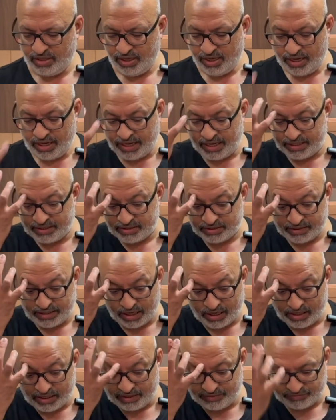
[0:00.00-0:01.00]
And that'll
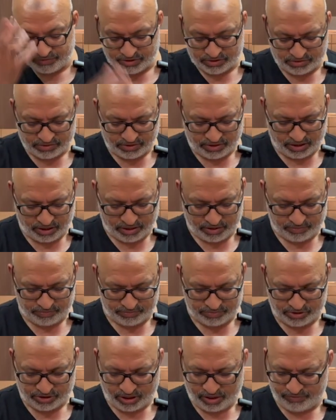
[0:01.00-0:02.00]
give
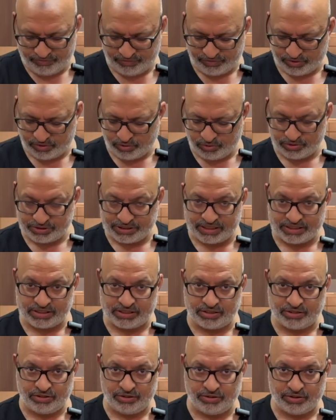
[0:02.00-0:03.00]
time for the courgettes to
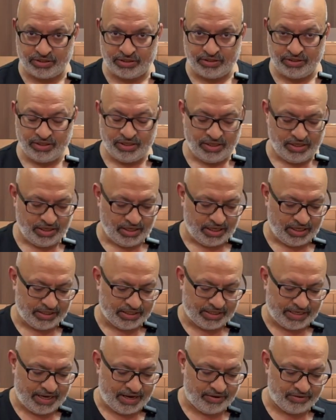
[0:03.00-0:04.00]
cook, and the
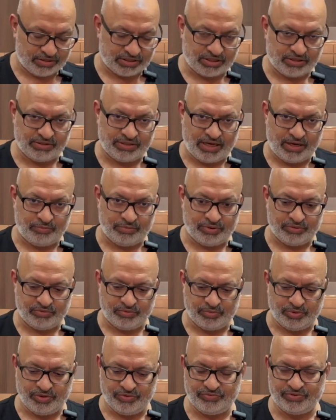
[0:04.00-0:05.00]
carrots can now be
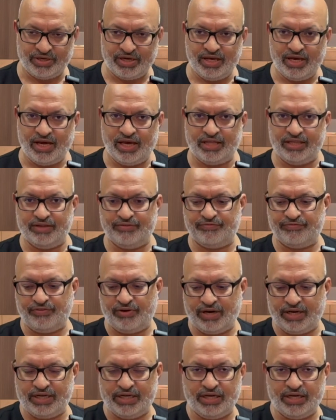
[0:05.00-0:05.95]
removed. And then finally